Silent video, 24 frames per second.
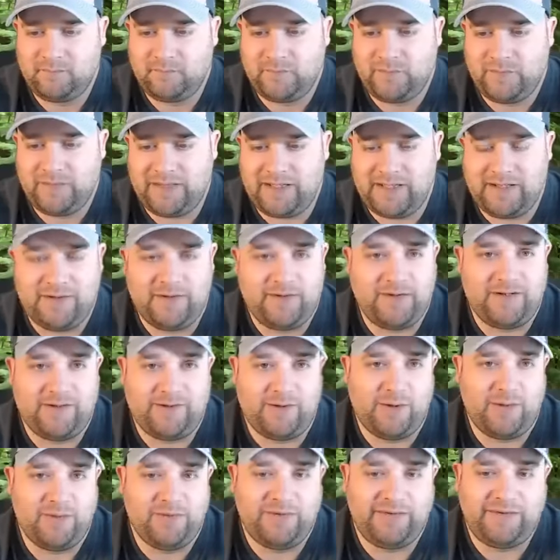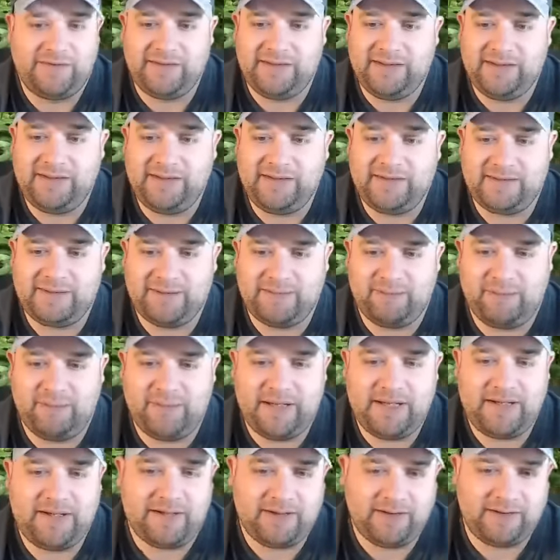I know that overseas
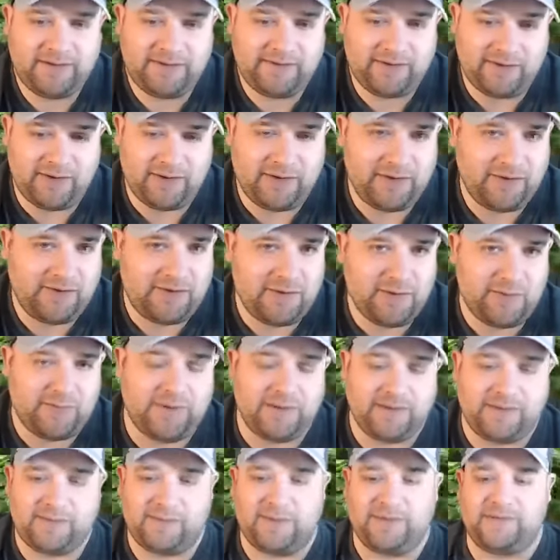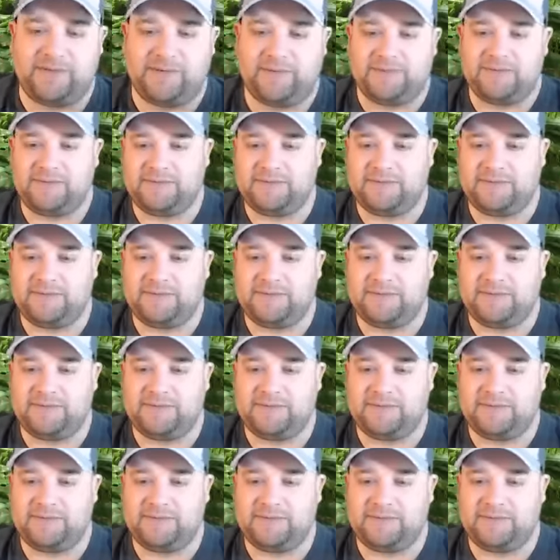bettas are stupid expensive.